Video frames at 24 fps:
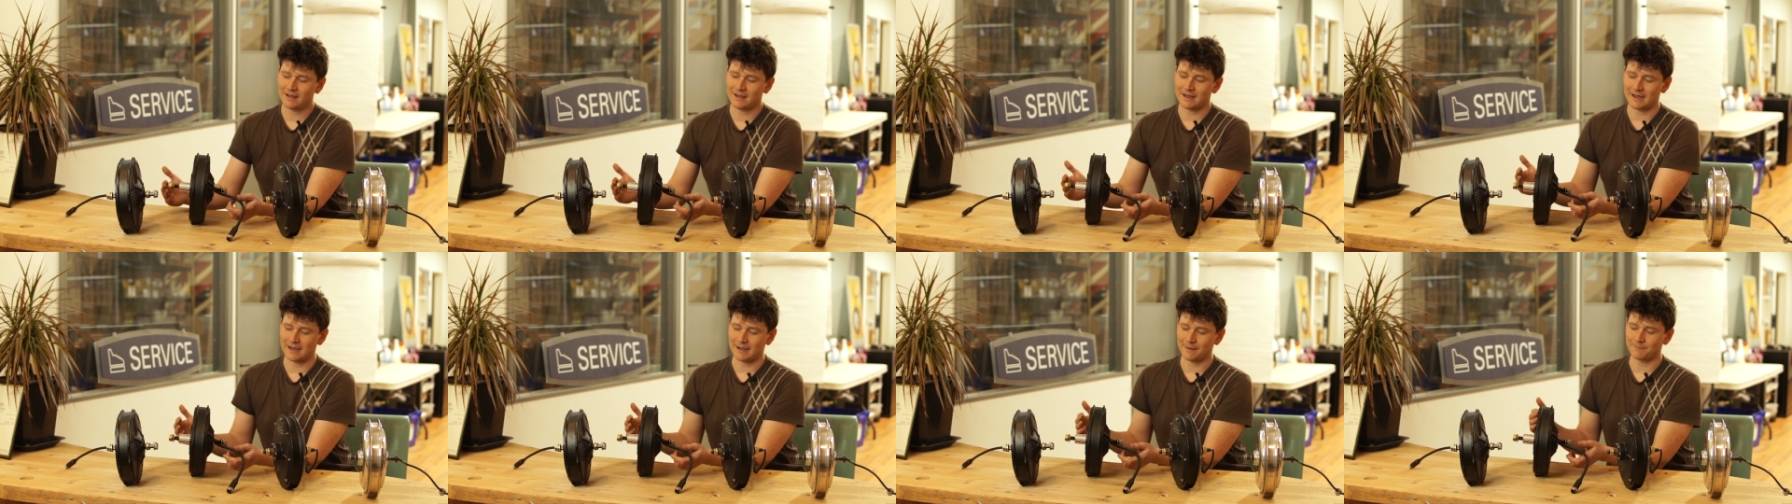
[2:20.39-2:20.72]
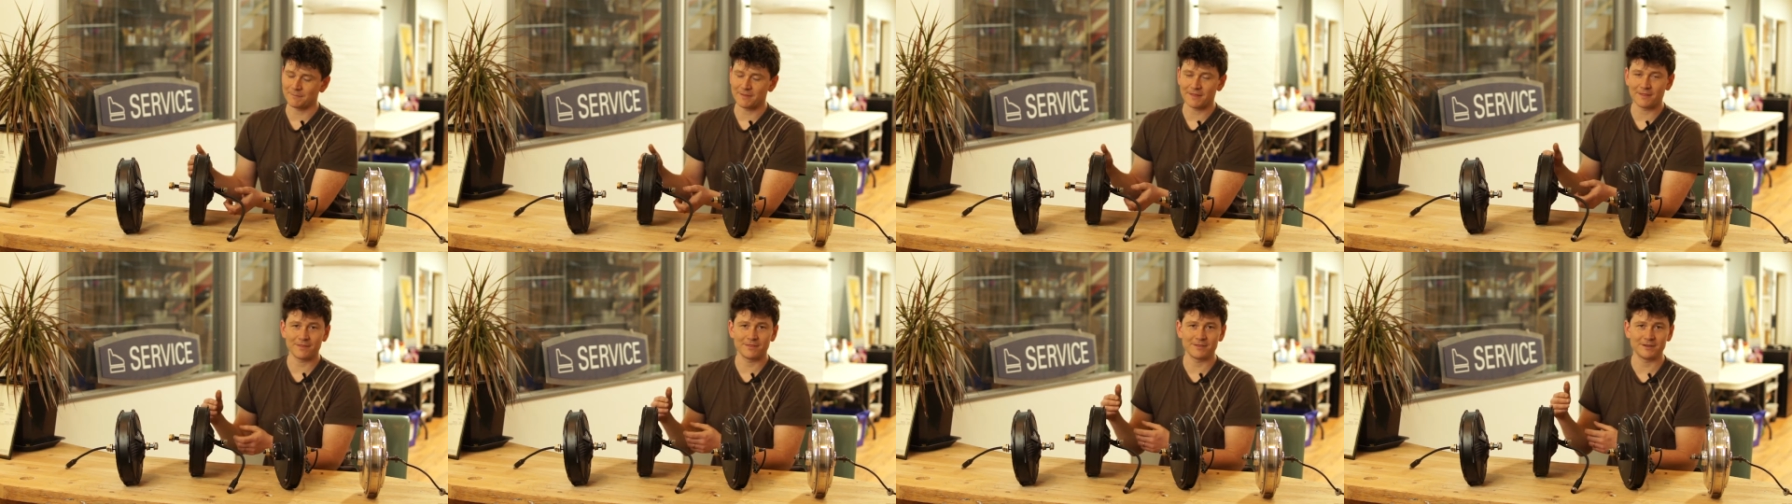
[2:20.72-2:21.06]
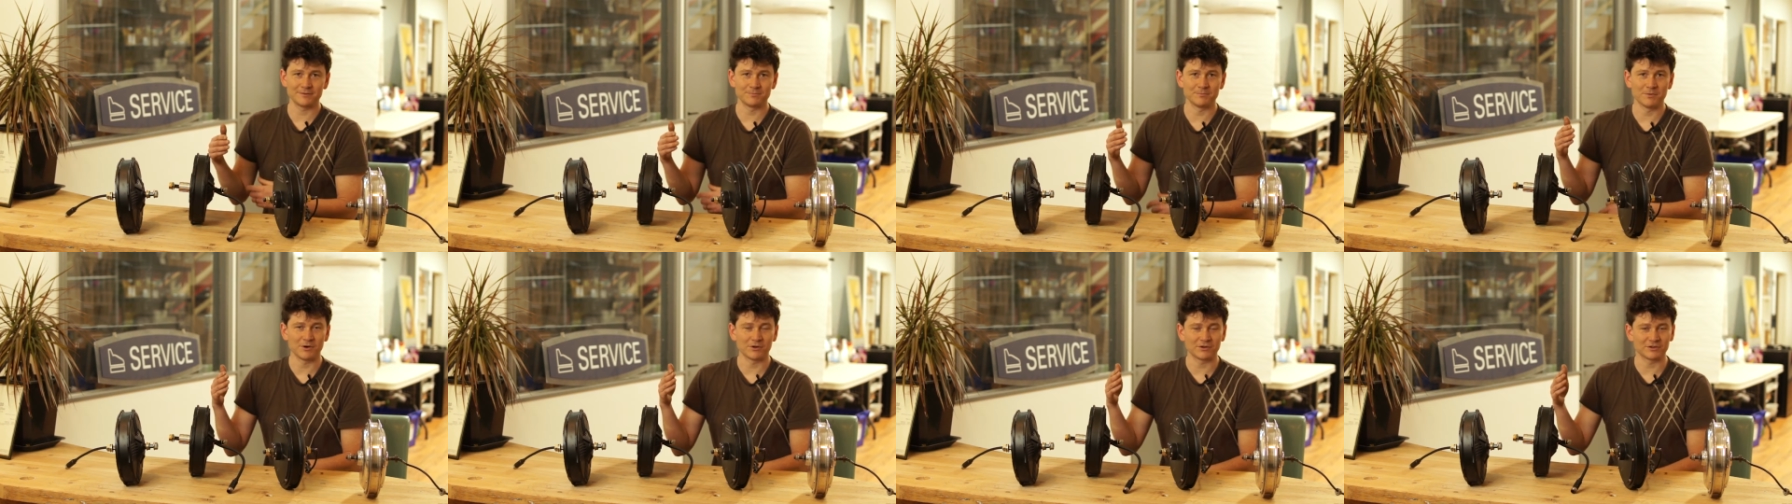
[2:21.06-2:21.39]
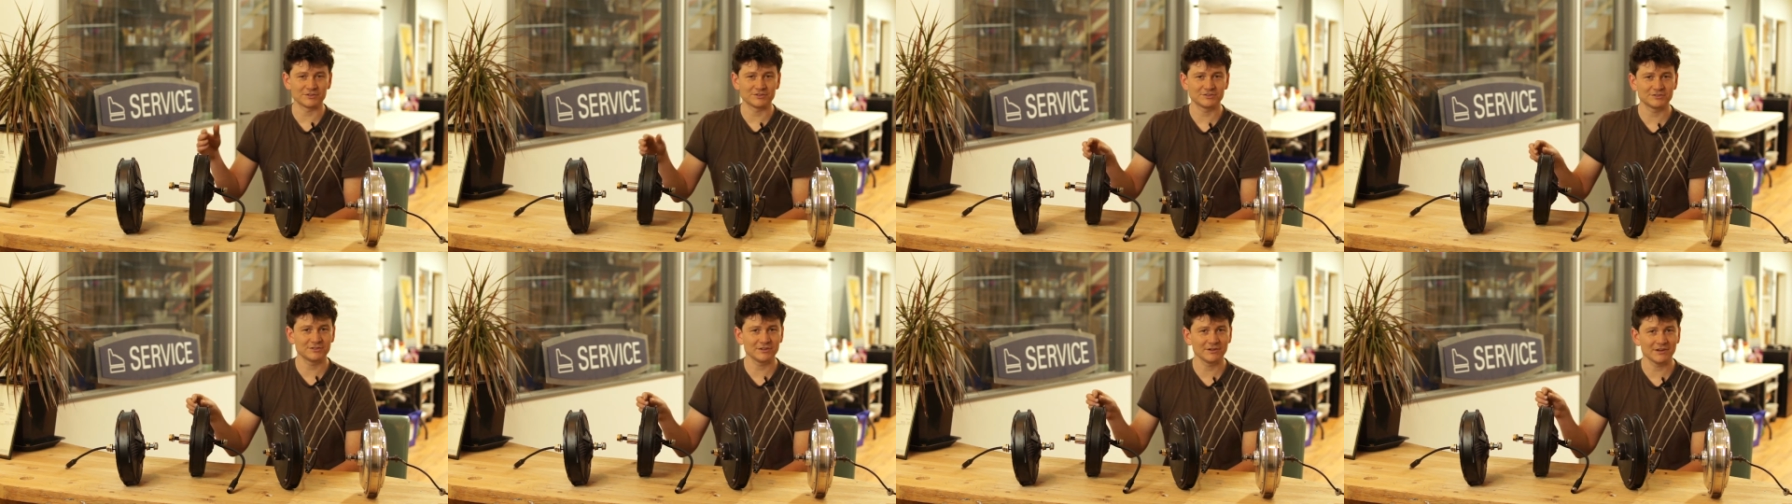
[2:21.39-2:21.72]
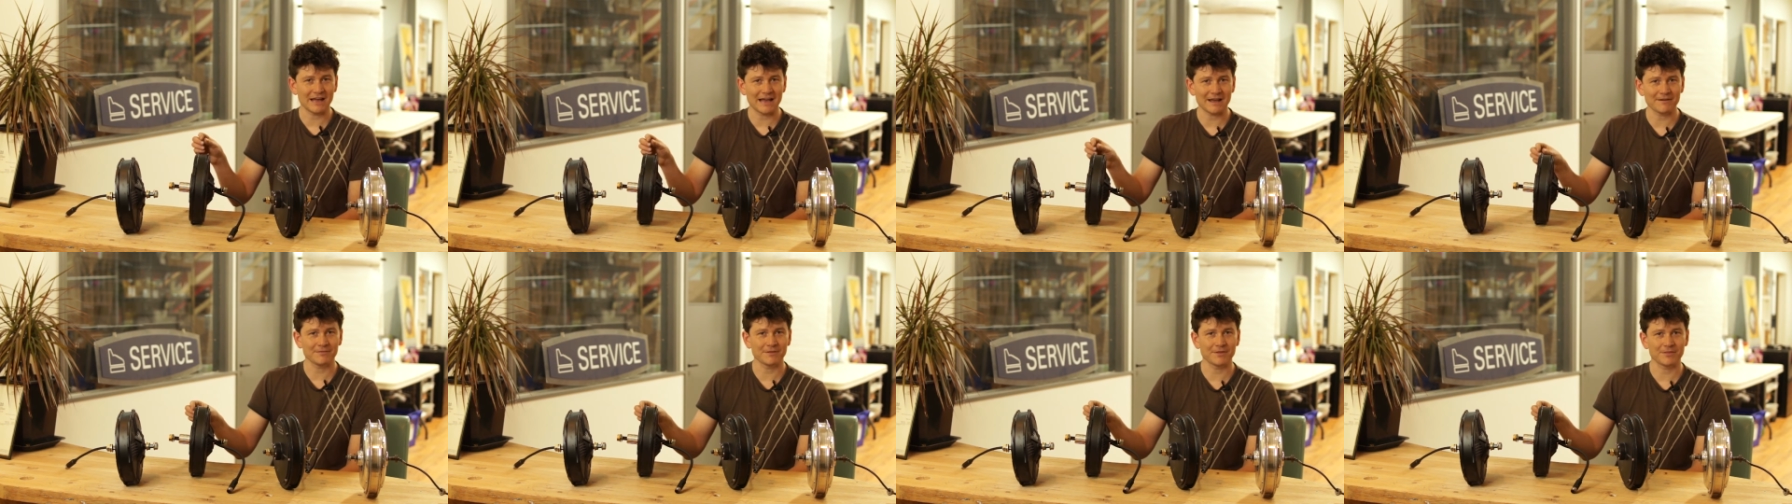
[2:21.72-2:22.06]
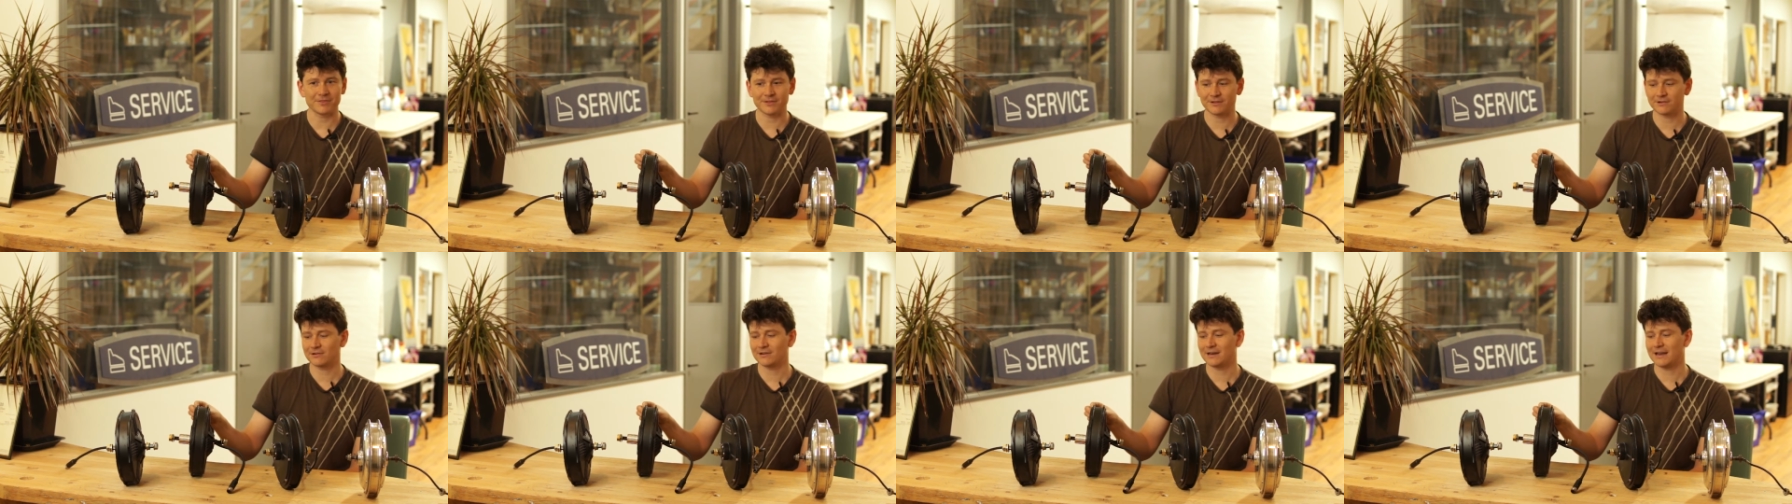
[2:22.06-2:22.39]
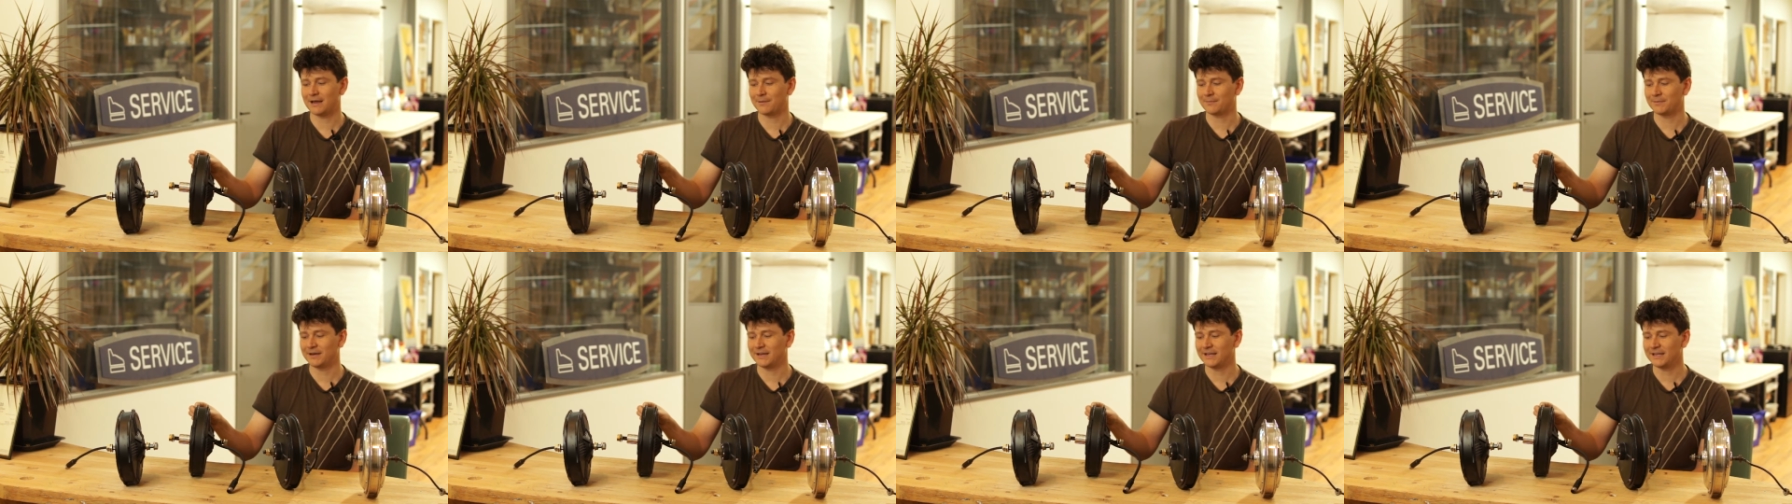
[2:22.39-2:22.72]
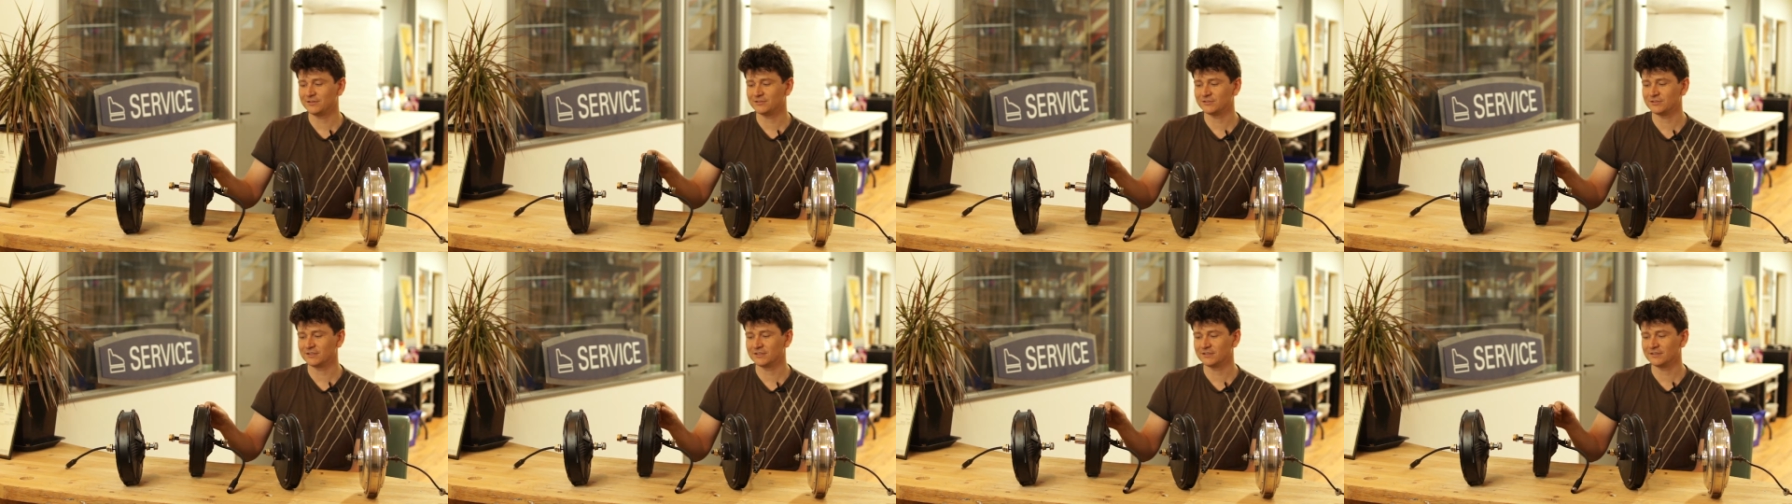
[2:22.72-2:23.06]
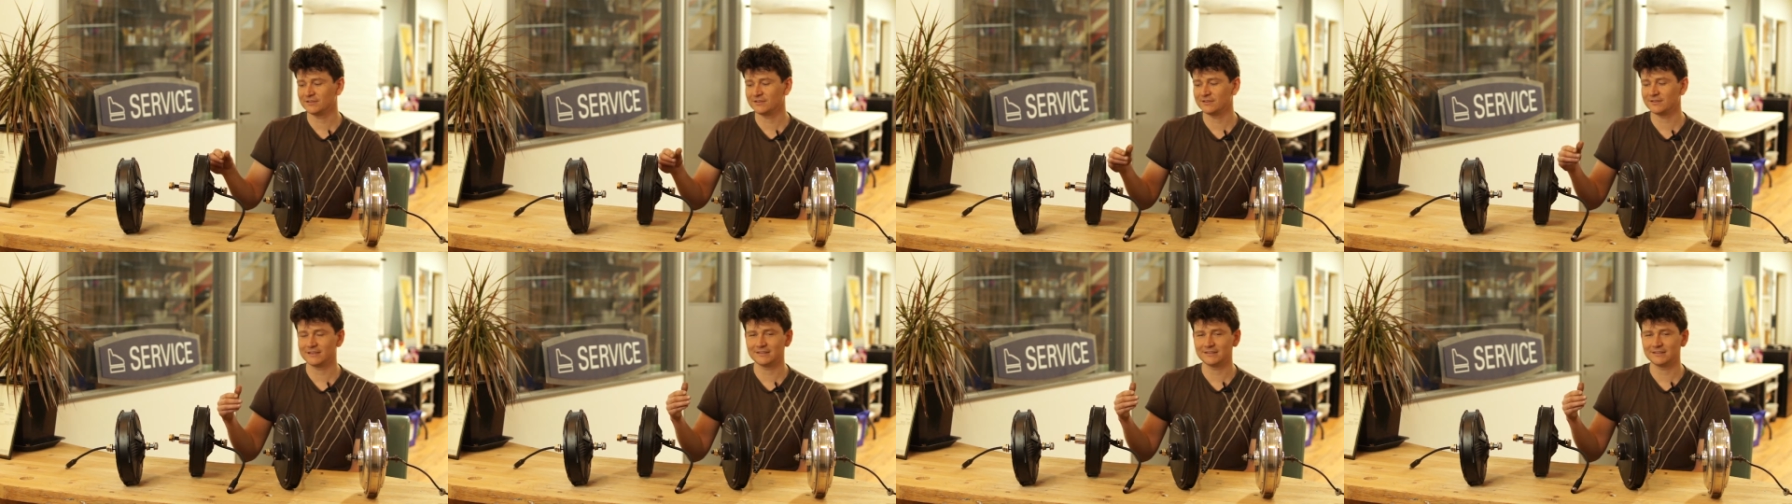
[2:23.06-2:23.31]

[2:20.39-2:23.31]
Um, these motors still have the thinner laminations,